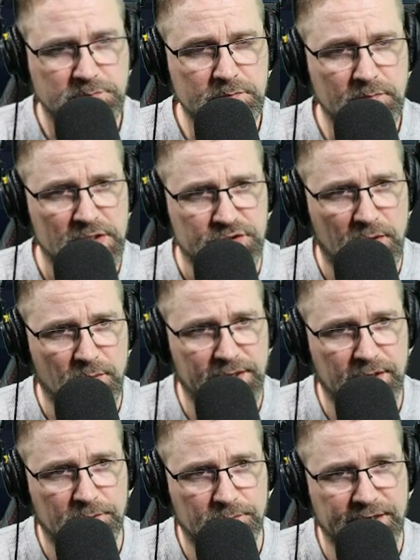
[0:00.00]
So I
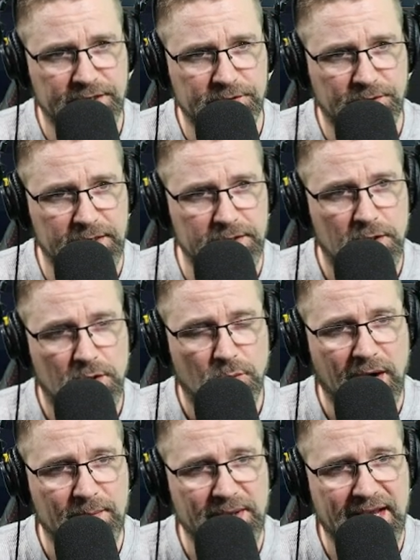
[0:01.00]
want to reiterate,
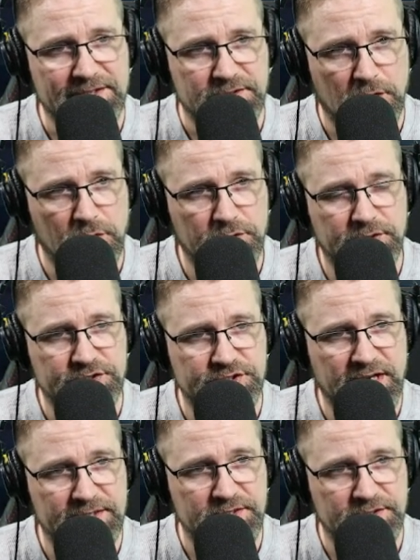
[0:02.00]
Wampa has low crit
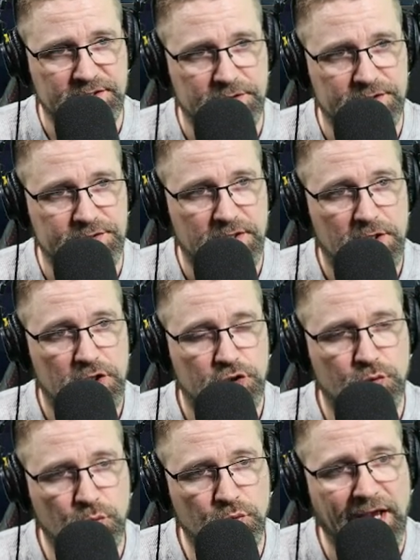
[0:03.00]
chance until his
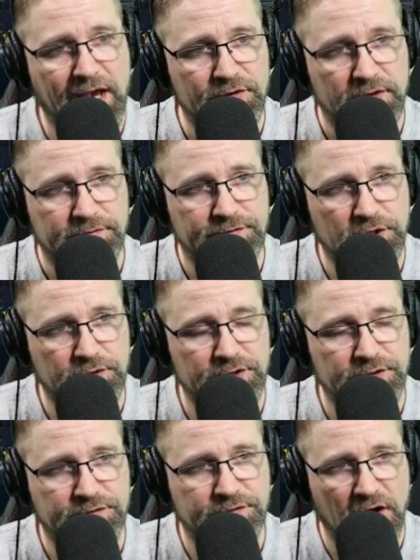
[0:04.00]
cooldown on
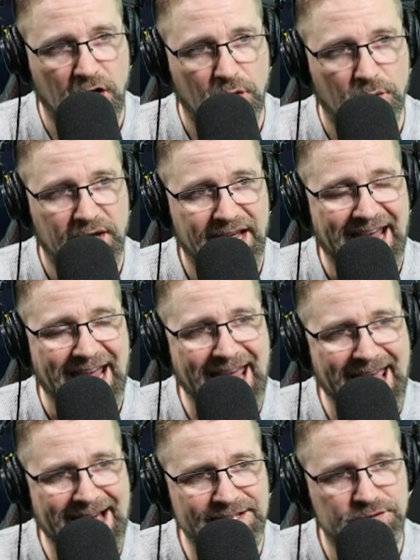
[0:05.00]
Furious Foe
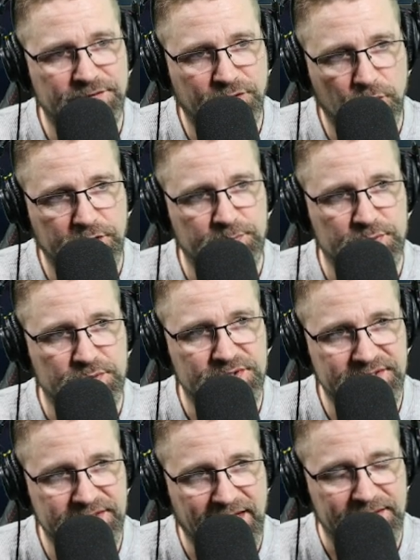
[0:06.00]
adds
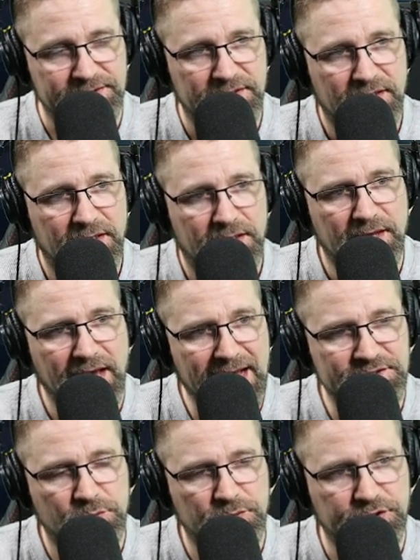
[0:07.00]
40%.
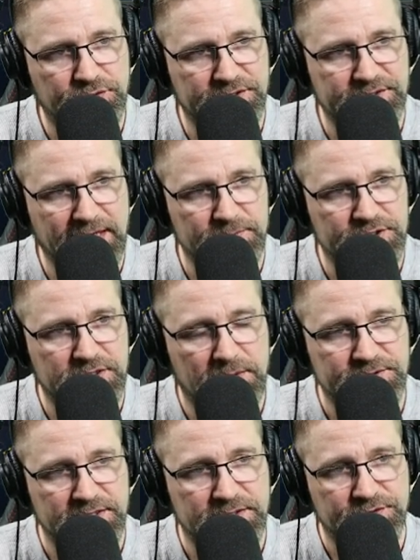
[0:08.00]
That's where the crit damage
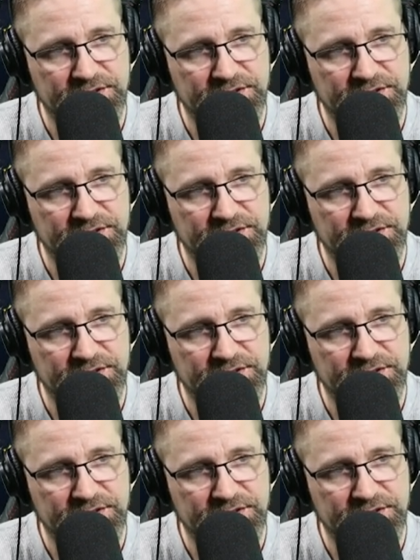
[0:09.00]
comes in.